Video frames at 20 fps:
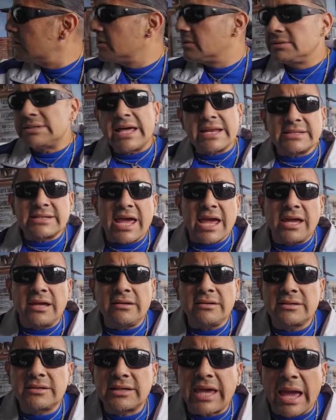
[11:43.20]
Is that his
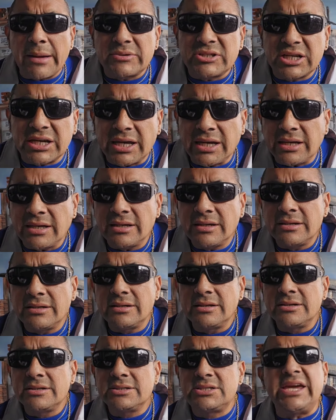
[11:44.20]
name? Cap
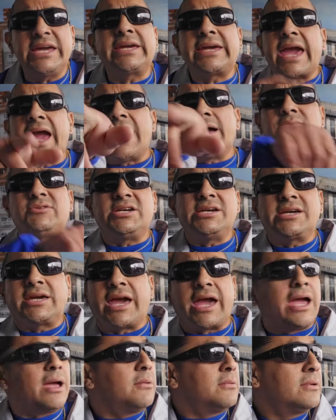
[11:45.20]
G? G Cap, G
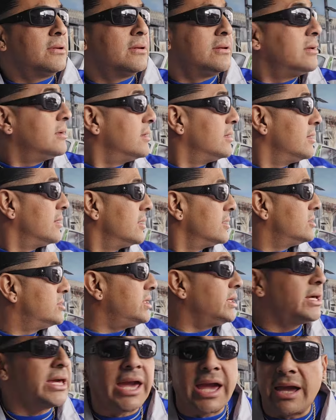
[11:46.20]
Cap.
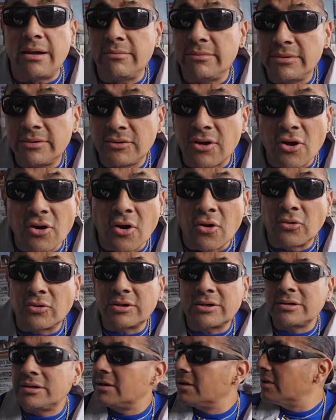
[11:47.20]
G Cap. No,
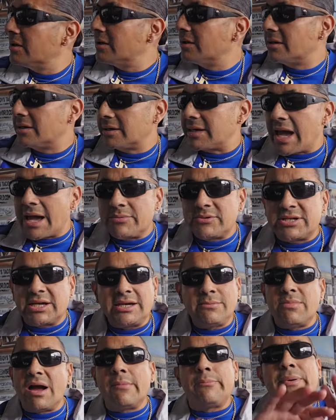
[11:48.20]
no. Cap G.
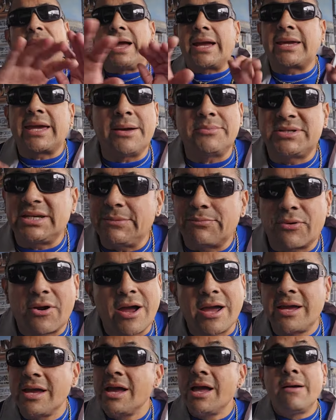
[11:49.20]
My bad, Cap G,
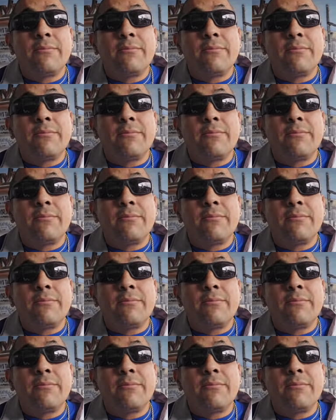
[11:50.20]
bro.